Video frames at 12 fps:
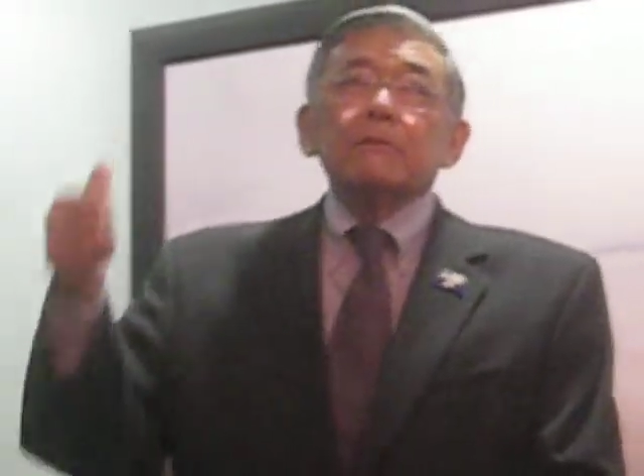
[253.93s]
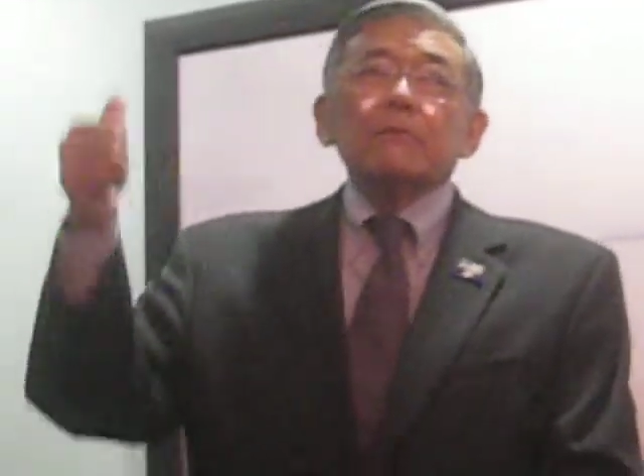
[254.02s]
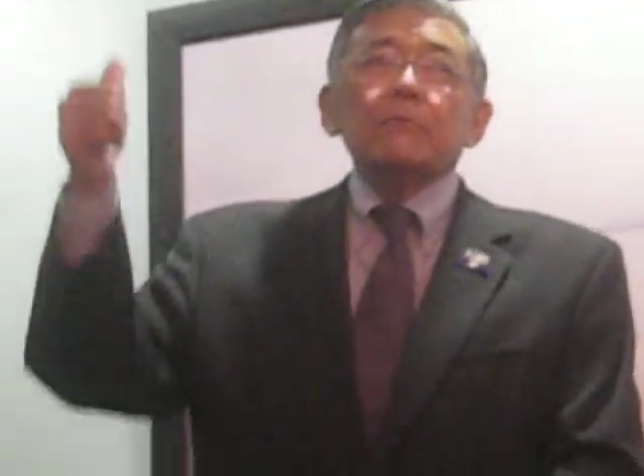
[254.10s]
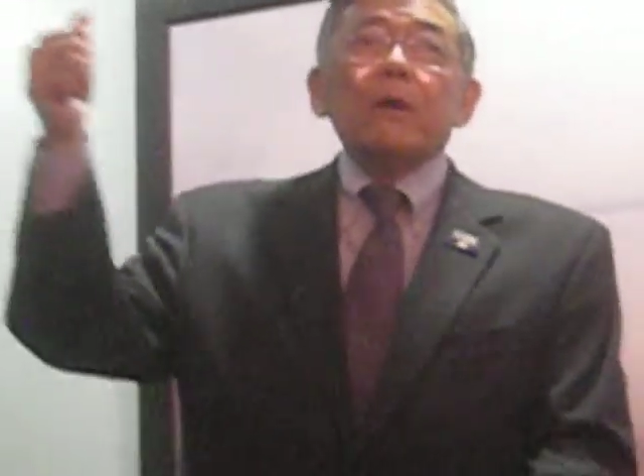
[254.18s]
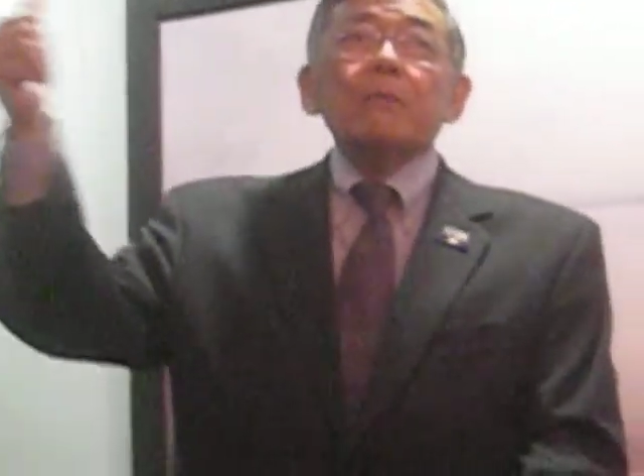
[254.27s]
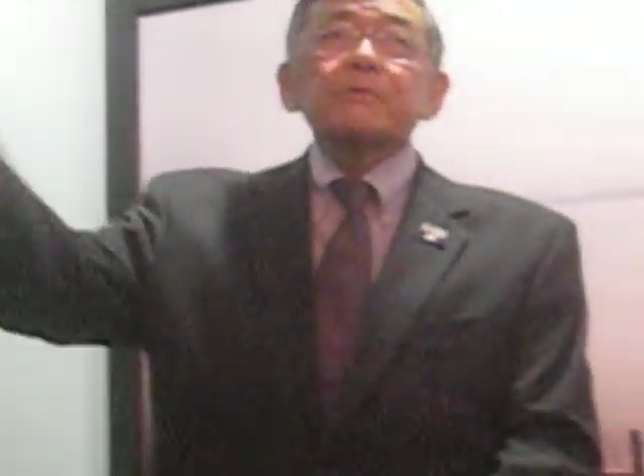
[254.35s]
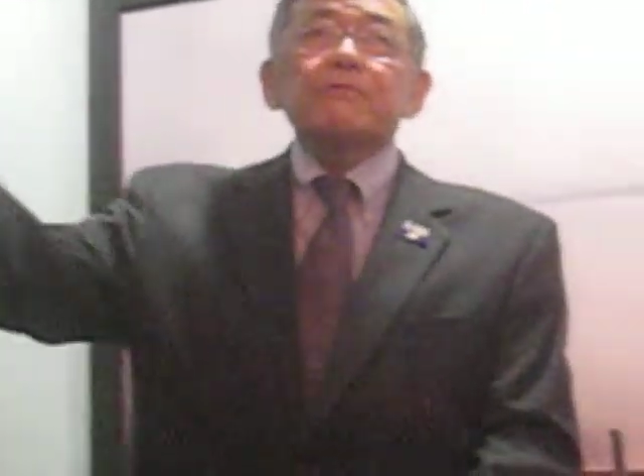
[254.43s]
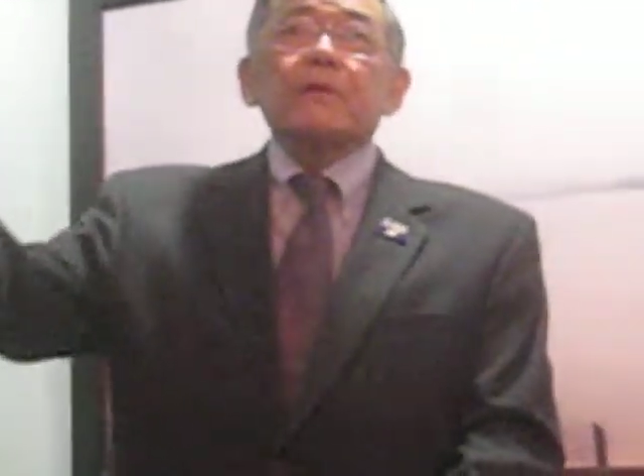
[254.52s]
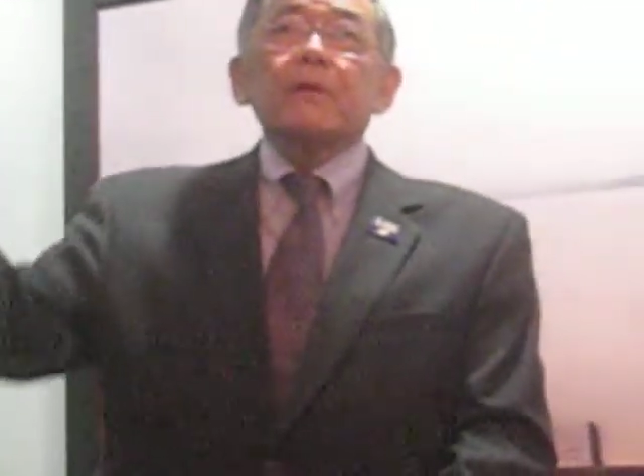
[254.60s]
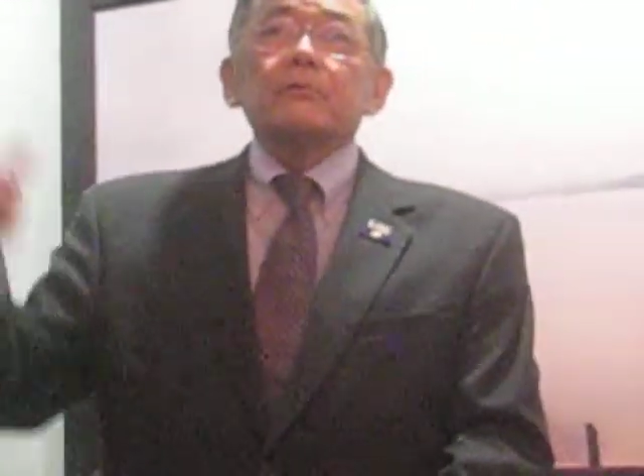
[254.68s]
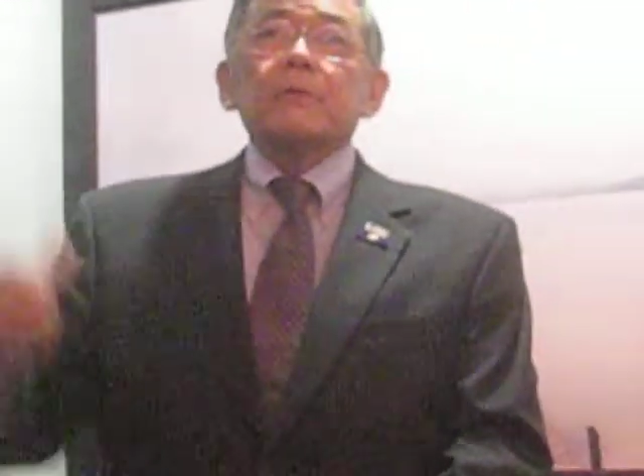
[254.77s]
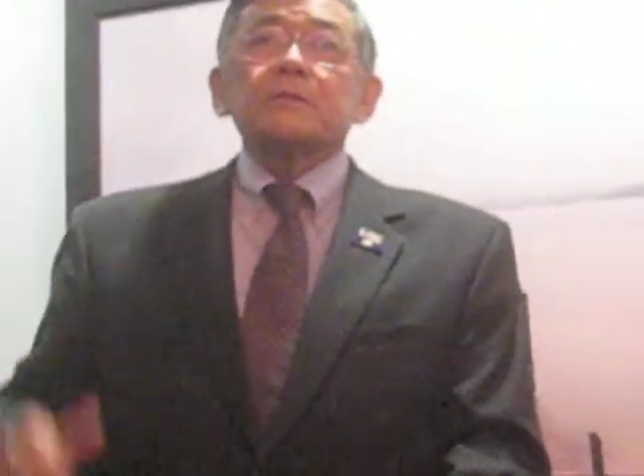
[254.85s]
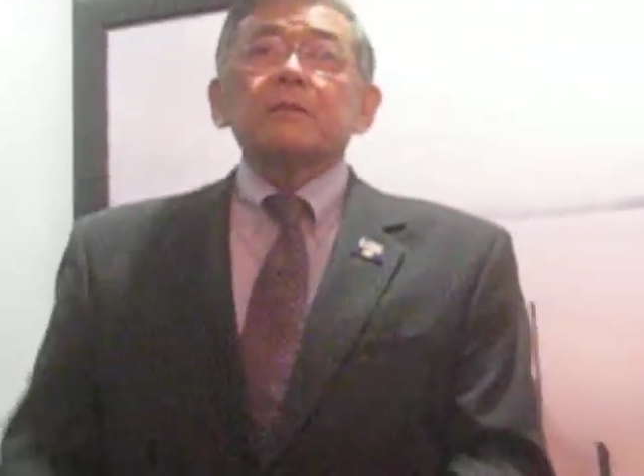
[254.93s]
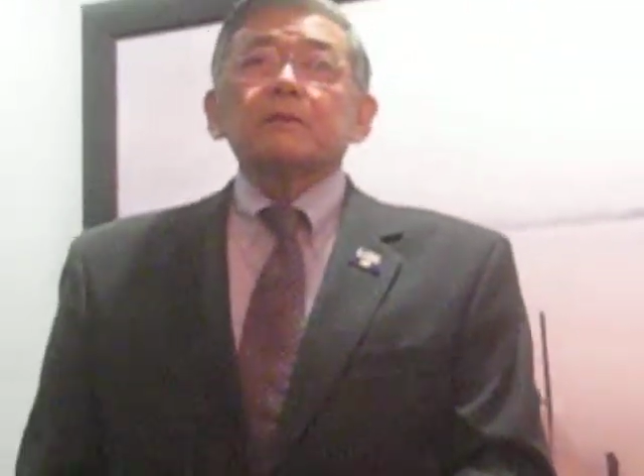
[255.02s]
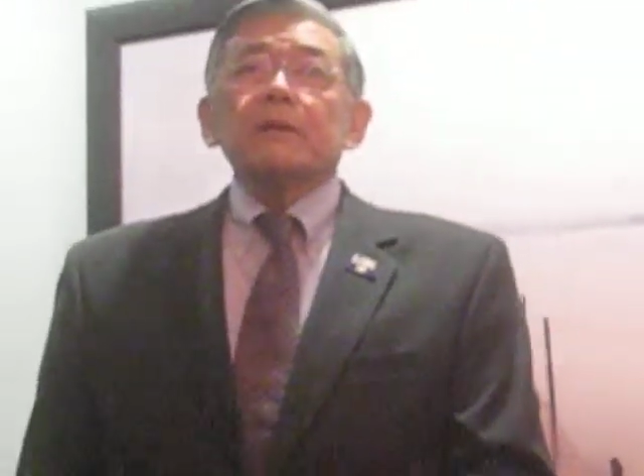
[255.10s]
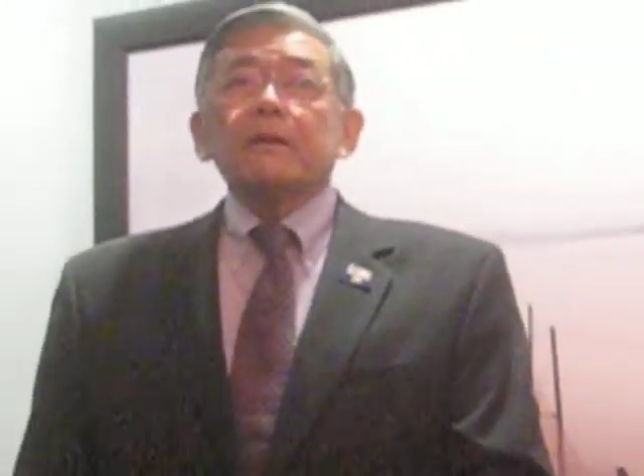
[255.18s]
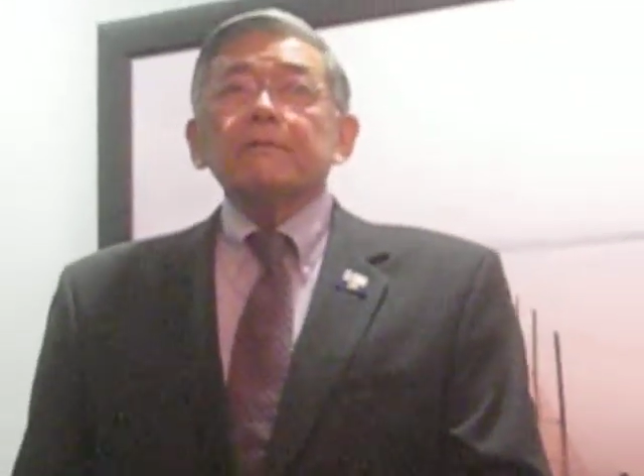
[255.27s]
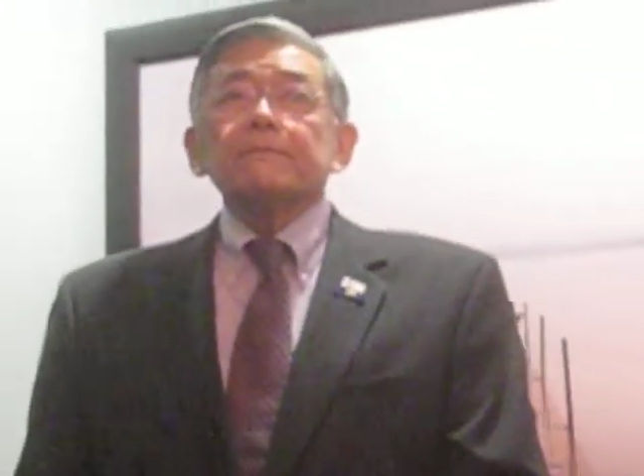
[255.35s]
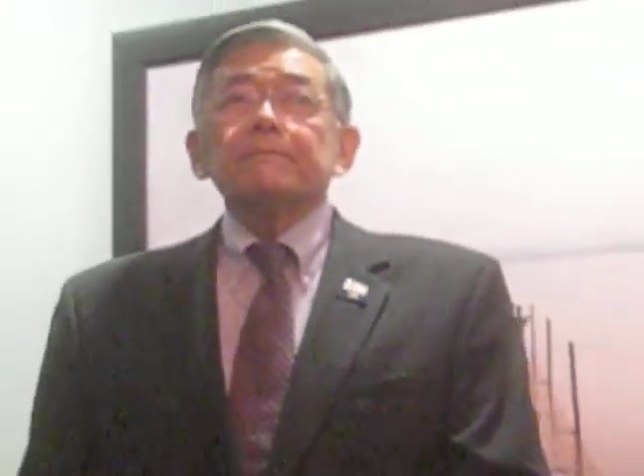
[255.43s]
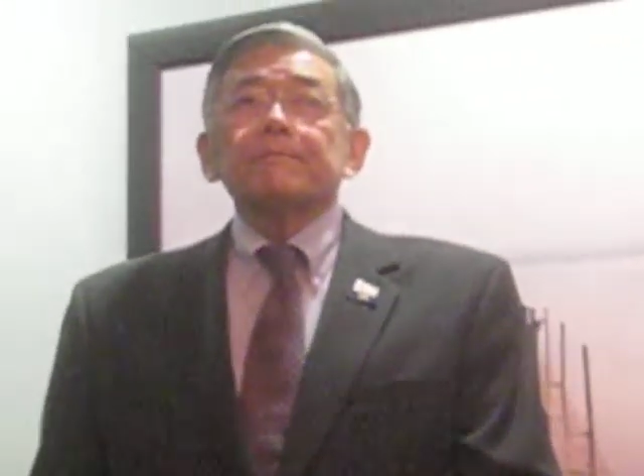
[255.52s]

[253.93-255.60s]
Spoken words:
Rumsfeld wasn't there,